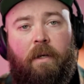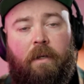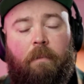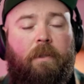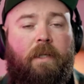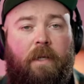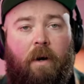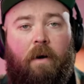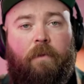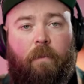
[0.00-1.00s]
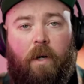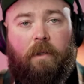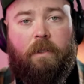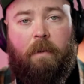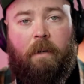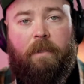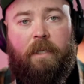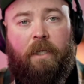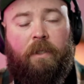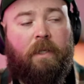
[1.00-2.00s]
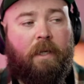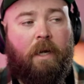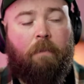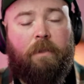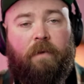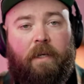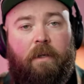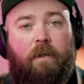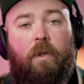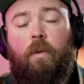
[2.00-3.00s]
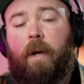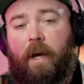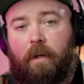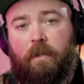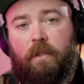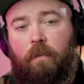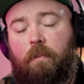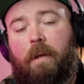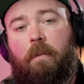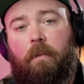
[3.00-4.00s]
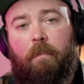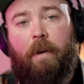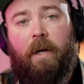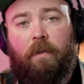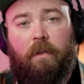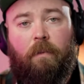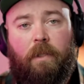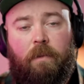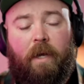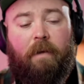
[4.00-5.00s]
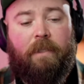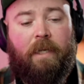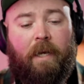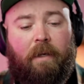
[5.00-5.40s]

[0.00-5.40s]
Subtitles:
completely off the wall experimentation that could help us find new patterns that would maybe be better than the ones we have today.